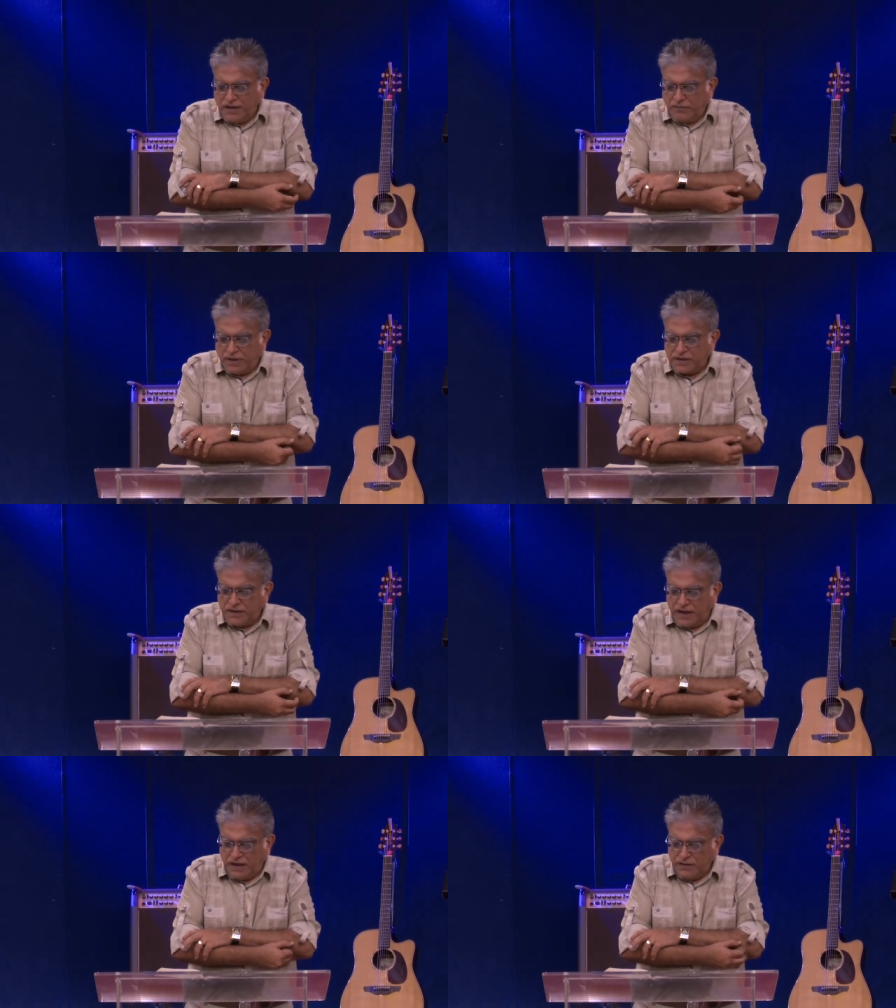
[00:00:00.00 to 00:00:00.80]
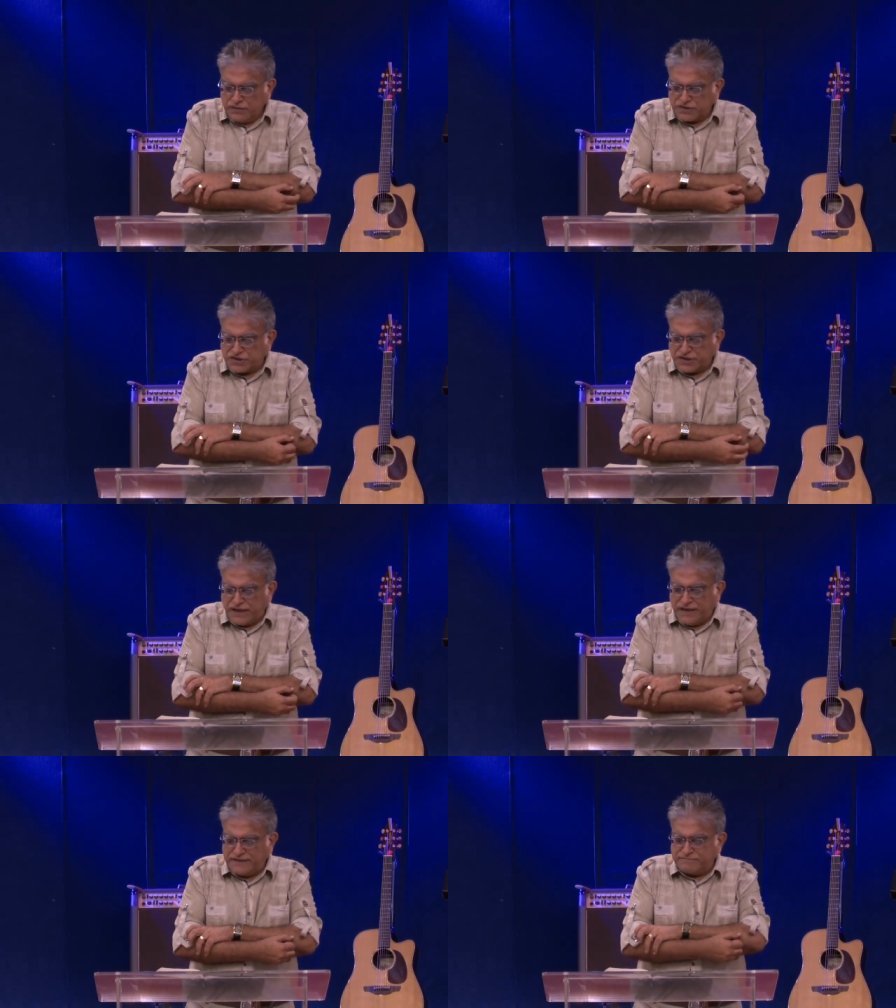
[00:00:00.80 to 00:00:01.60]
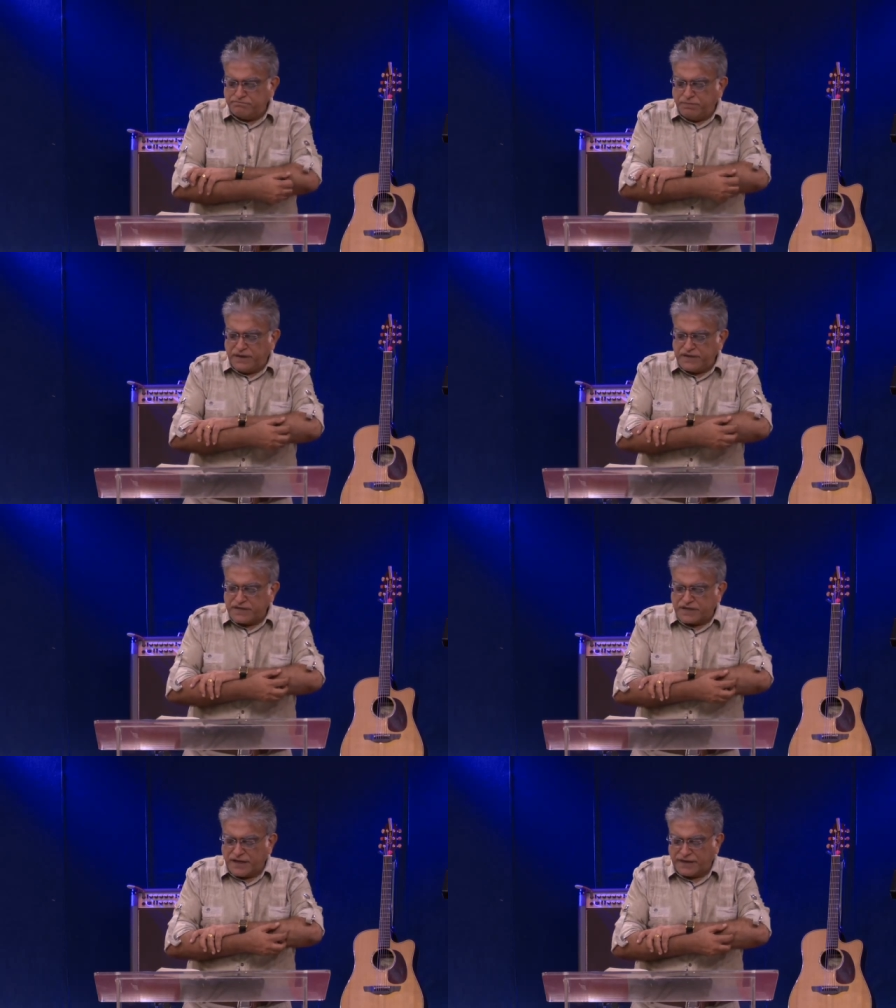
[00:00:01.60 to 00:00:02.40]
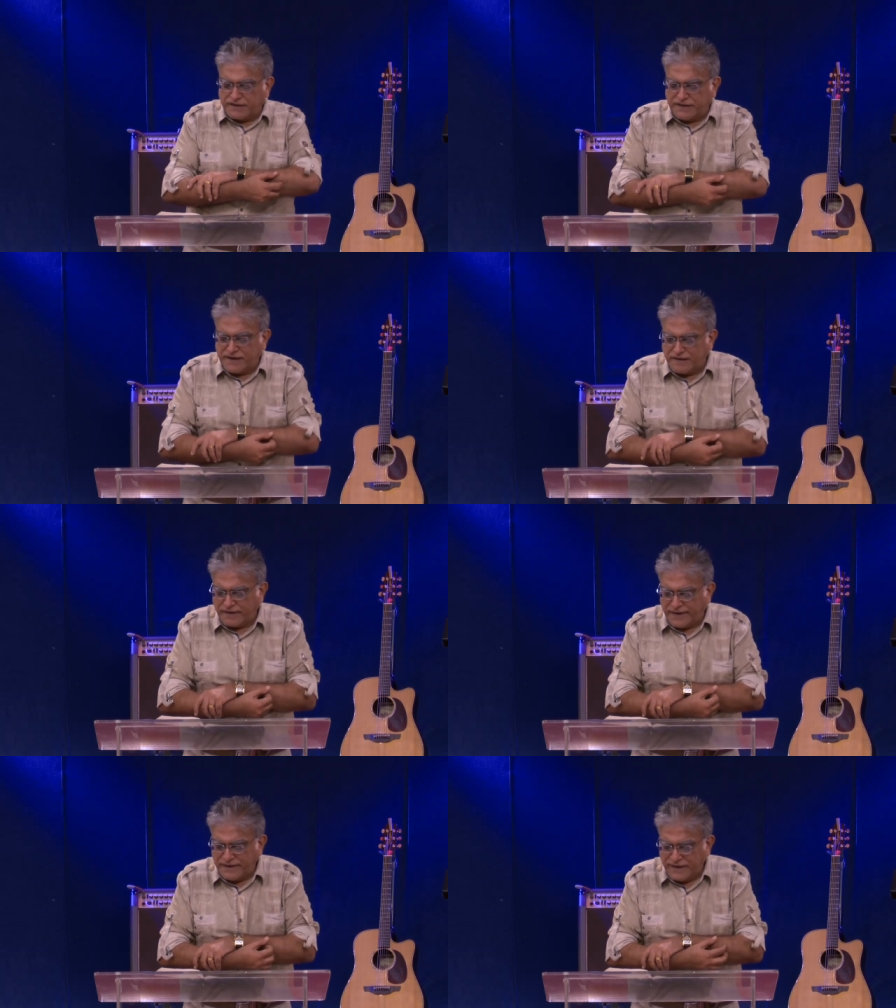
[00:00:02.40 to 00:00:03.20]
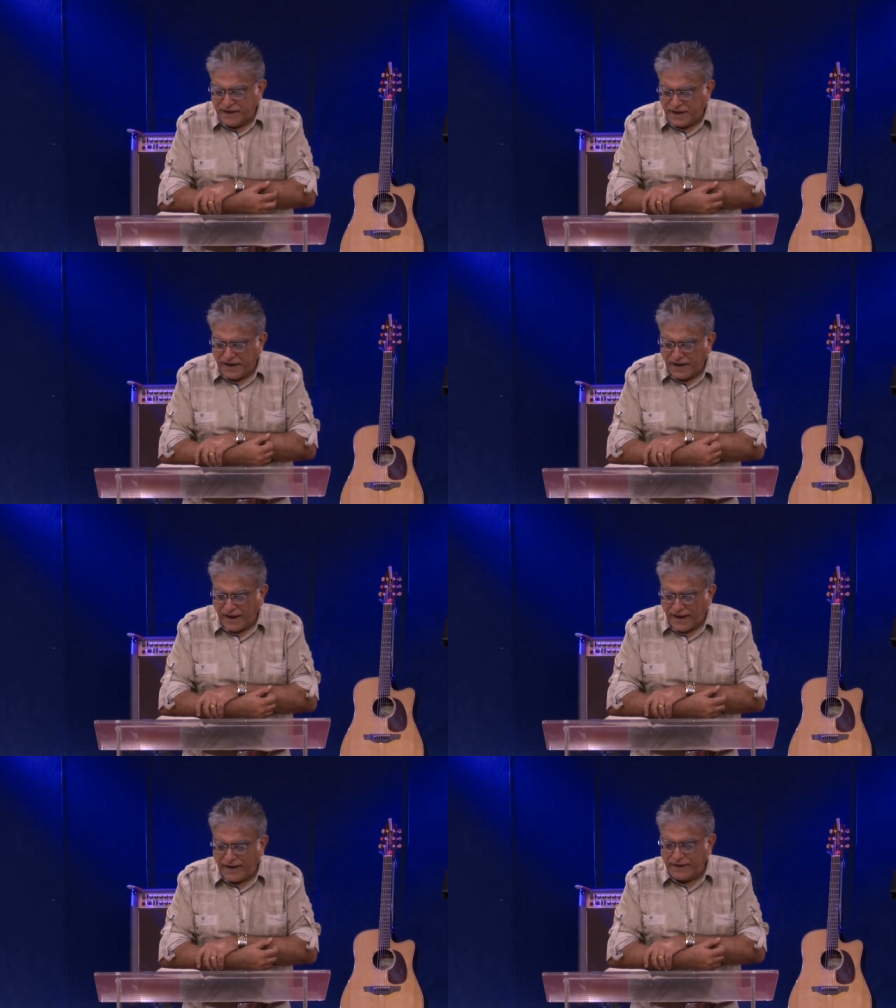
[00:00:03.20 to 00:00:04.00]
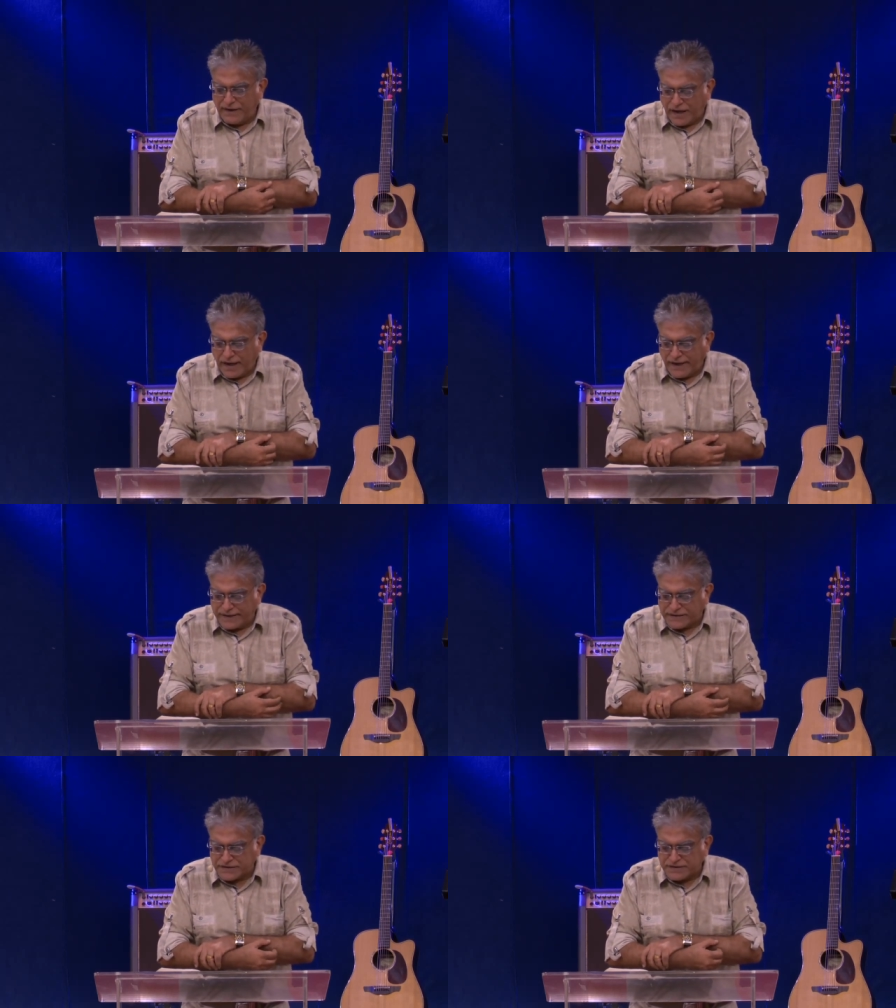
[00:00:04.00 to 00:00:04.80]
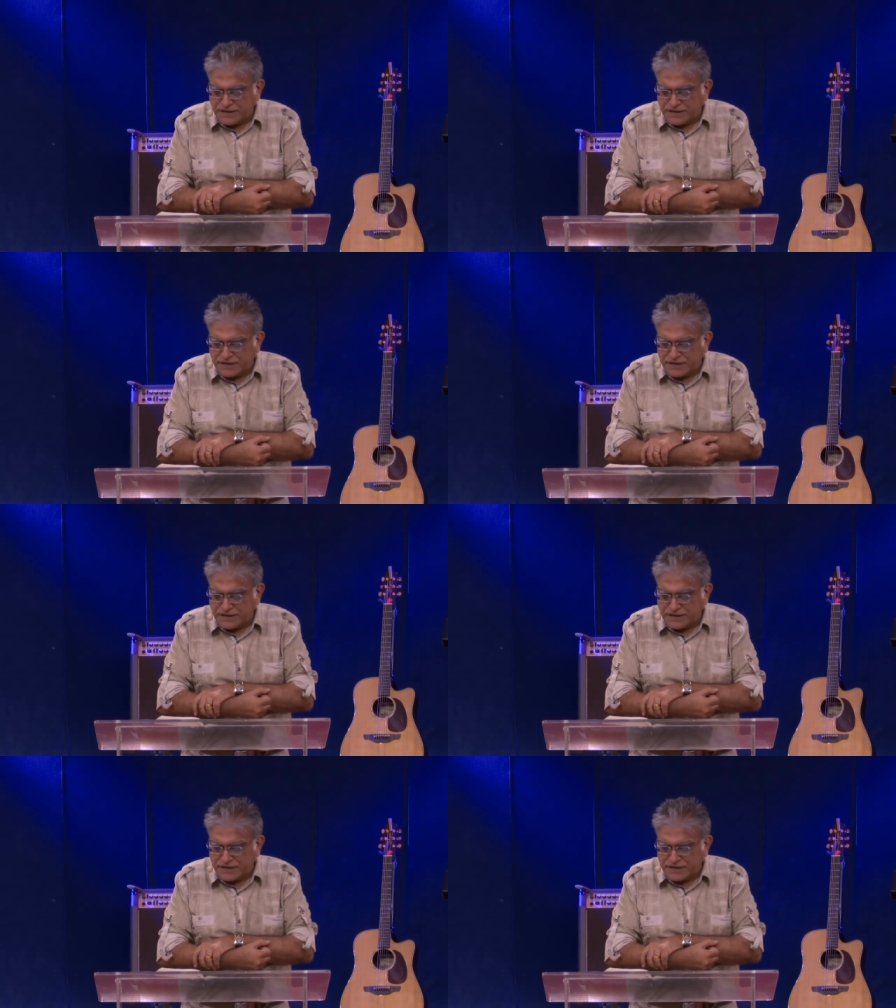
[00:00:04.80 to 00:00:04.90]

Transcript: but thou shalt meditate therein day and night.